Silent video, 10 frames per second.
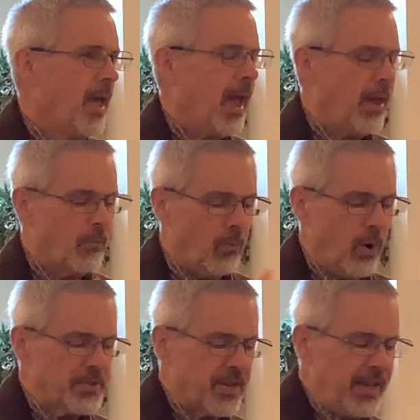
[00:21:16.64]
And
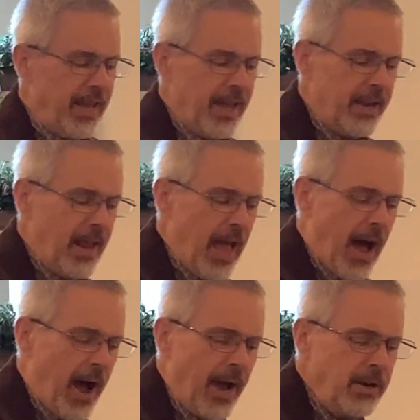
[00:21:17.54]
once again,
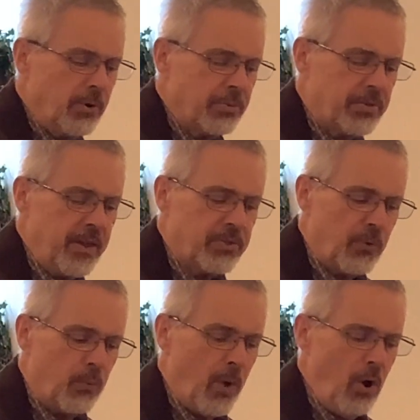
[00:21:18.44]
I don't think
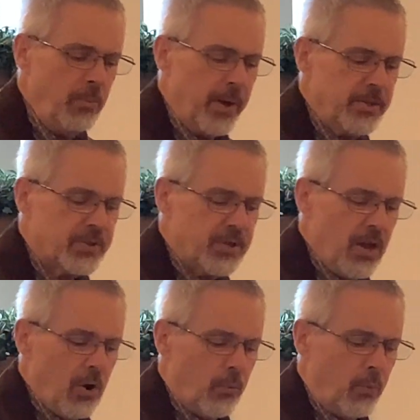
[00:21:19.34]
the Romans
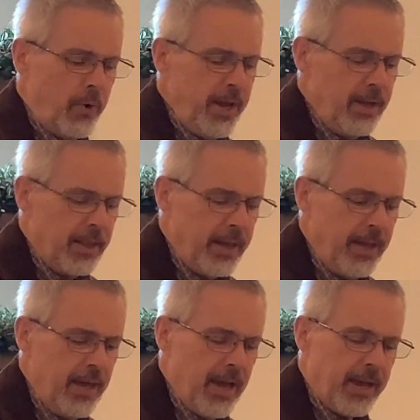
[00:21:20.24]

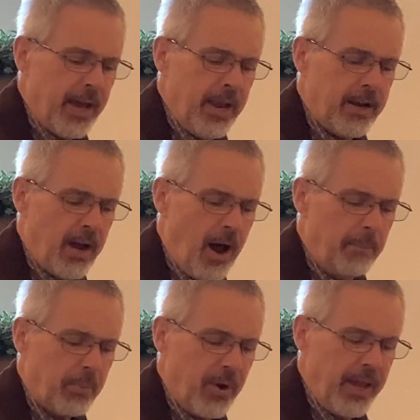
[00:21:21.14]
really can
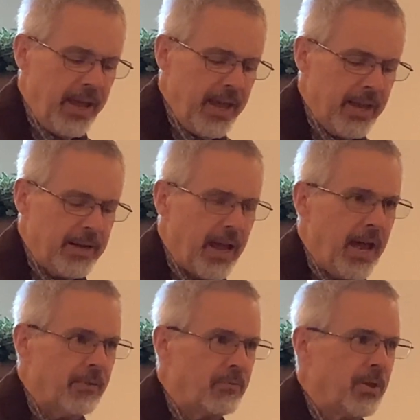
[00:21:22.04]
comprehend
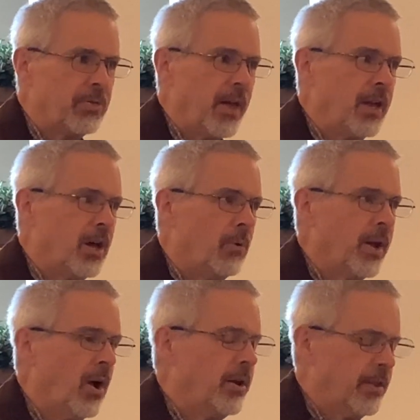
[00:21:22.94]
everything
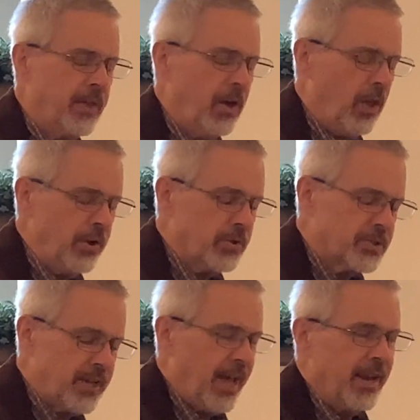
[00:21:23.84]
going on. Now, they'll
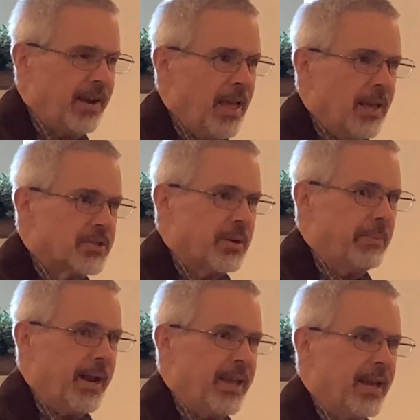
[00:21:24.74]
understand
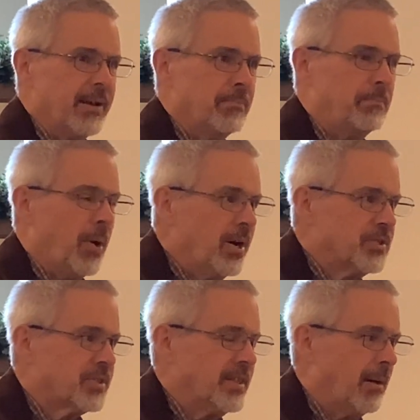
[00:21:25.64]
somebody getting
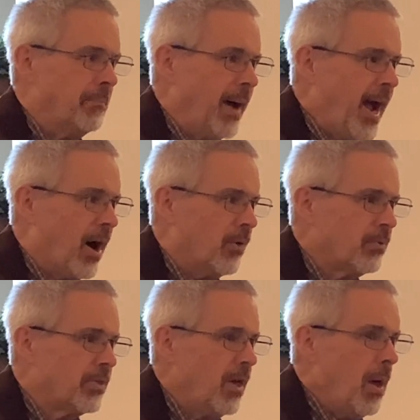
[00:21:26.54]
punched in the mouth,